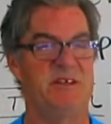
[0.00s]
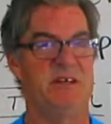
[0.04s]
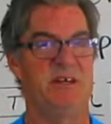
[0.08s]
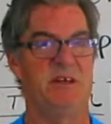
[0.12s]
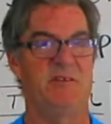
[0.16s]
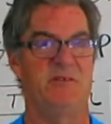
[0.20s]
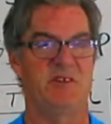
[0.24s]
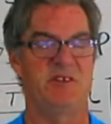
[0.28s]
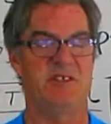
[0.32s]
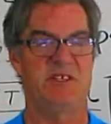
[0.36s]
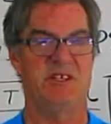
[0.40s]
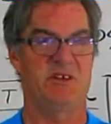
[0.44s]

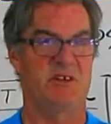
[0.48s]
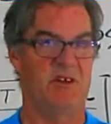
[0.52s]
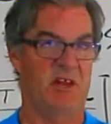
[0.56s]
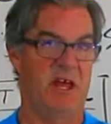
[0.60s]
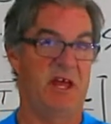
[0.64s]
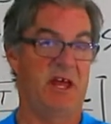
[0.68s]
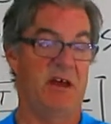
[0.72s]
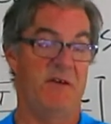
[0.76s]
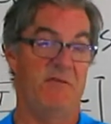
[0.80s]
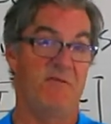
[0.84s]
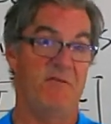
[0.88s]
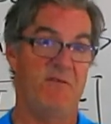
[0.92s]
If it's either
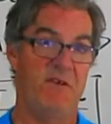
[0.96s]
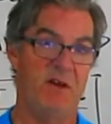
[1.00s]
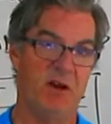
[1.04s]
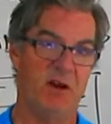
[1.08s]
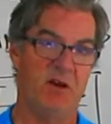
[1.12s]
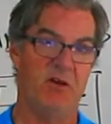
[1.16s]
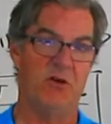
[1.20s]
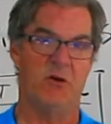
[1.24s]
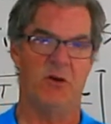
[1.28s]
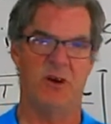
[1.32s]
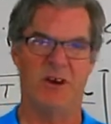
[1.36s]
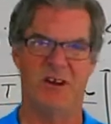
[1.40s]
like a fair
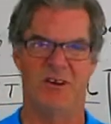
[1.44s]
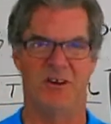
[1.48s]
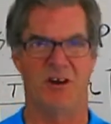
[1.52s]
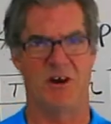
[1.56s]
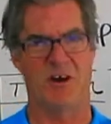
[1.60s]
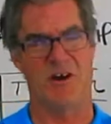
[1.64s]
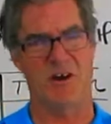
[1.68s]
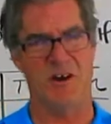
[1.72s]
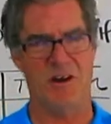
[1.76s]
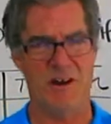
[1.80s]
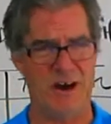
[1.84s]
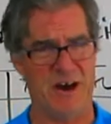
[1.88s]
coin or
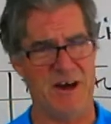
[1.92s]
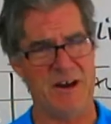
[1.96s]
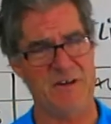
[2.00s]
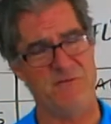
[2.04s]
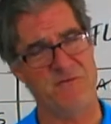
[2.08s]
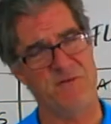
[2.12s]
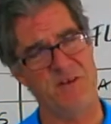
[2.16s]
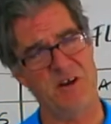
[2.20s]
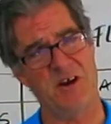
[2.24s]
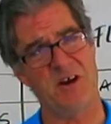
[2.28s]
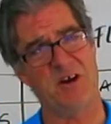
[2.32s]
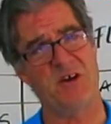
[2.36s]
not a
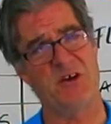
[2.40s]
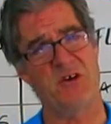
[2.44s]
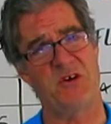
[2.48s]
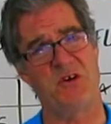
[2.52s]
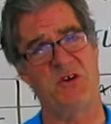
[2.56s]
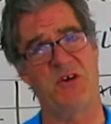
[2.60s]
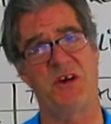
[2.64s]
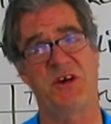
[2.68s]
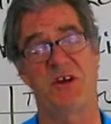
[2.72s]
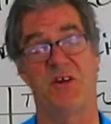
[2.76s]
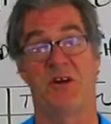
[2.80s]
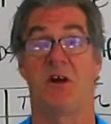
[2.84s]
fair
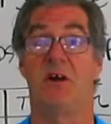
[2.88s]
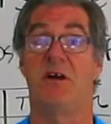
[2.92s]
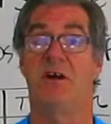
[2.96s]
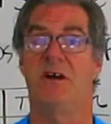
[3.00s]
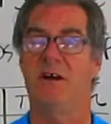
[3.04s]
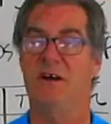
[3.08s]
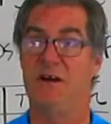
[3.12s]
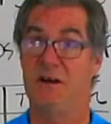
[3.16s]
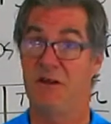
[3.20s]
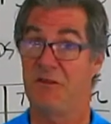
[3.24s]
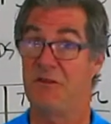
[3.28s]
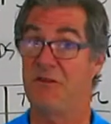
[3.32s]
coin or
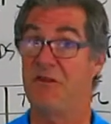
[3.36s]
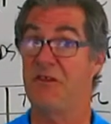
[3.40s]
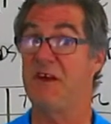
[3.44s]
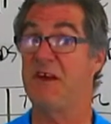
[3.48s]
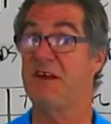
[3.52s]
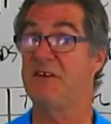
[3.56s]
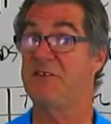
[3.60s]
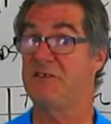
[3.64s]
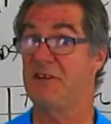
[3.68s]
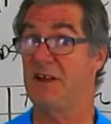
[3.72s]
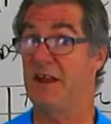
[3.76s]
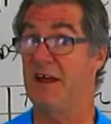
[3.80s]

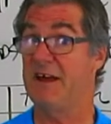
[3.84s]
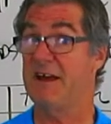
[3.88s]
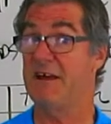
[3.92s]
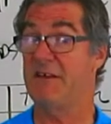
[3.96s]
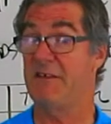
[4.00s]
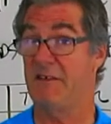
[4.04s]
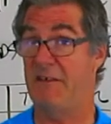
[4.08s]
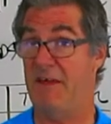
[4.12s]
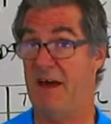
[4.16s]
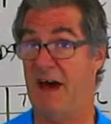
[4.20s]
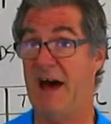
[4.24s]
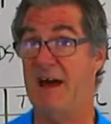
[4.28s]
things
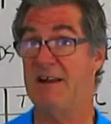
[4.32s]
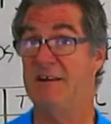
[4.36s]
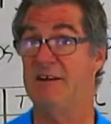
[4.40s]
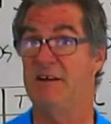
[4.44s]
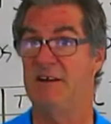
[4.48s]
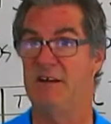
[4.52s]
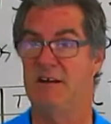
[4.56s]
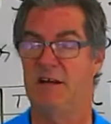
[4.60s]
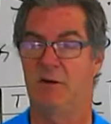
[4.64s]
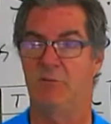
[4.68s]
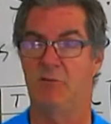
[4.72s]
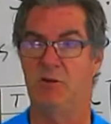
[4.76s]
like that.
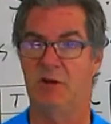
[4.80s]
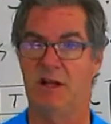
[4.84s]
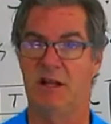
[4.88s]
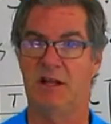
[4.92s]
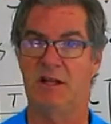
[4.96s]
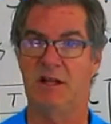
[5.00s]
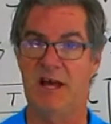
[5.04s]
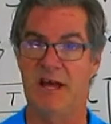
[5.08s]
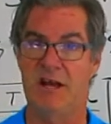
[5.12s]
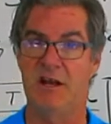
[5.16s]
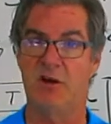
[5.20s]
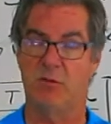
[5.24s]
And we're going
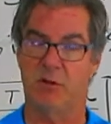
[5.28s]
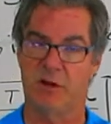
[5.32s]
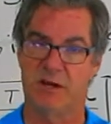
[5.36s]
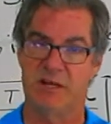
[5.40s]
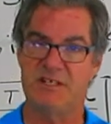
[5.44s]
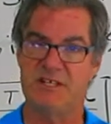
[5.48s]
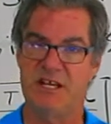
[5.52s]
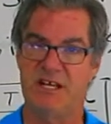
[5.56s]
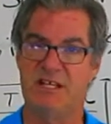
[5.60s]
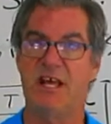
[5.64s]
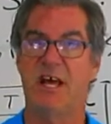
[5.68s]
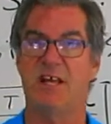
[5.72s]
to later, we're going
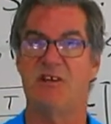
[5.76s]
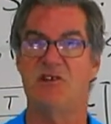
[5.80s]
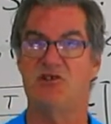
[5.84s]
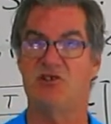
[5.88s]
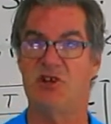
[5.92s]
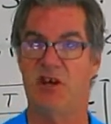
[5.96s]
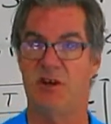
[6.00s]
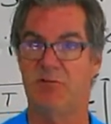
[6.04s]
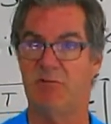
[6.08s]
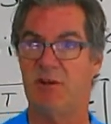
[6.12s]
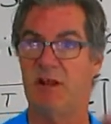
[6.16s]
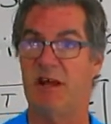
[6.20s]
to take that and
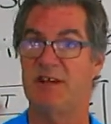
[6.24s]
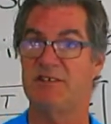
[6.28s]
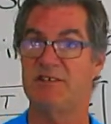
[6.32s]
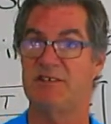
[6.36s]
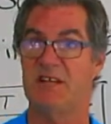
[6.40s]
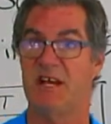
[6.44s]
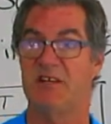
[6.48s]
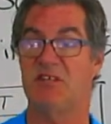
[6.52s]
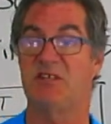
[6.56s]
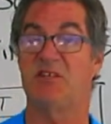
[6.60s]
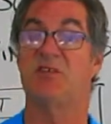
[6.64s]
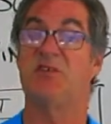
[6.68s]
generalize
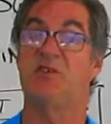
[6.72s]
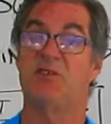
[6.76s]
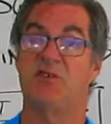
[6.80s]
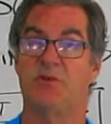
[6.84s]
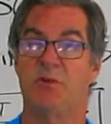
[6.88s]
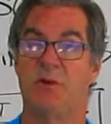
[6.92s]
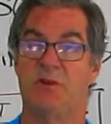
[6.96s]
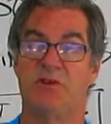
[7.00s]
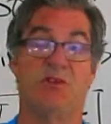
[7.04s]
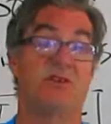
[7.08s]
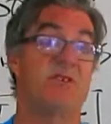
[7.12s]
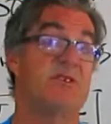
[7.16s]
that to
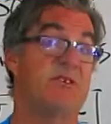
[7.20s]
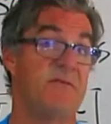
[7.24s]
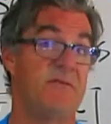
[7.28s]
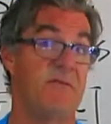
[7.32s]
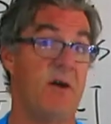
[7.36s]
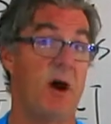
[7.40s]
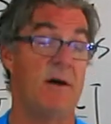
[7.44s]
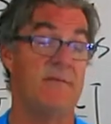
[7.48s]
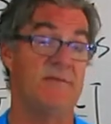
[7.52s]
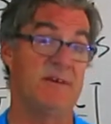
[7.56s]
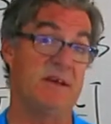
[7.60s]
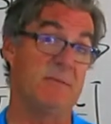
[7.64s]
situations
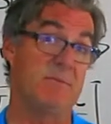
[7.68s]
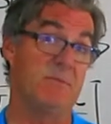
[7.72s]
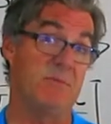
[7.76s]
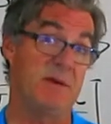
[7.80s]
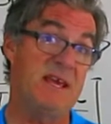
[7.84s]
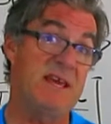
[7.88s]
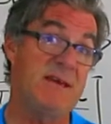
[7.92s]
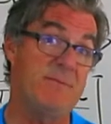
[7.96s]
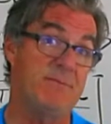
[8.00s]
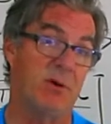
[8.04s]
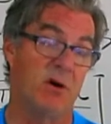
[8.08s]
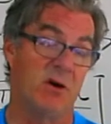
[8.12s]
involving
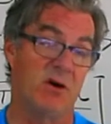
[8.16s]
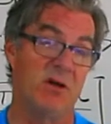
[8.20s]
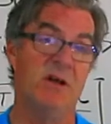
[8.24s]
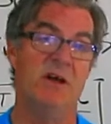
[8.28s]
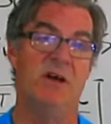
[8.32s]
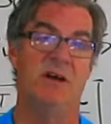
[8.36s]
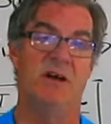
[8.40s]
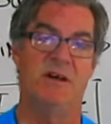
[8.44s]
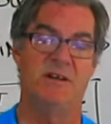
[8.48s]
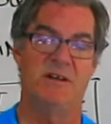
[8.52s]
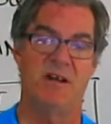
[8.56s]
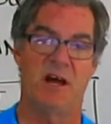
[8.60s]
people,
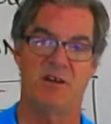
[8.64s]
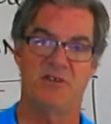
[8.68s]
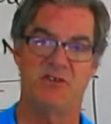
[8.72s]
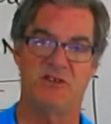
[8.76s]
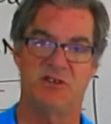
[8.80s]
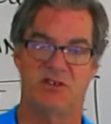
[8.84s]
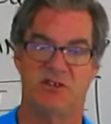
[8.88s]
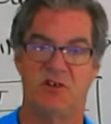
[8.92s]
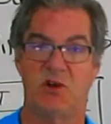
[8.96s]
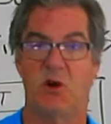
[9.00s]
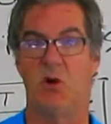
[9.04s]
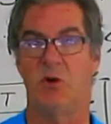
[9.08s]
not
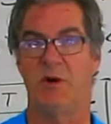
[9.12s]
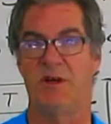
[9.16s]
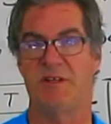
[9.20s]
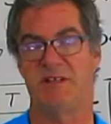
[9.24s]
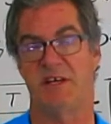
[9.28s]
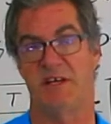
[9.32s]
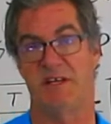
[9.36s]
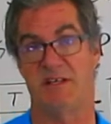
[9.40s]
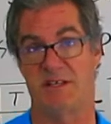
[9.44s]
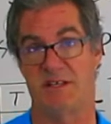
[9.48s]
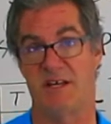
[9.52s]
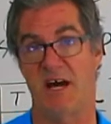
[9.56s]
just coins
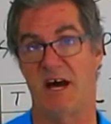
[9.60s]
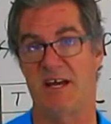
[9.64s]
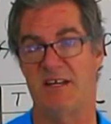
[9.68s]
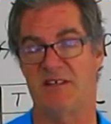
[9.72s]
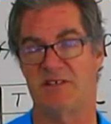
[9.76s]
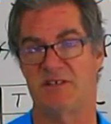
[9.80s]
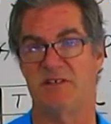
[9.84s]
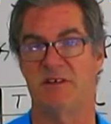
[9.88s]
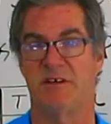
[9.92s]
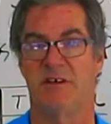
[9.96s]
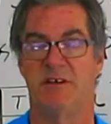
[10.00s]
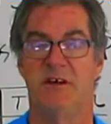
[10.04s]
and
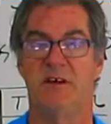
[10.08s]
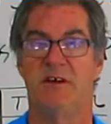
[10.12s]
dice.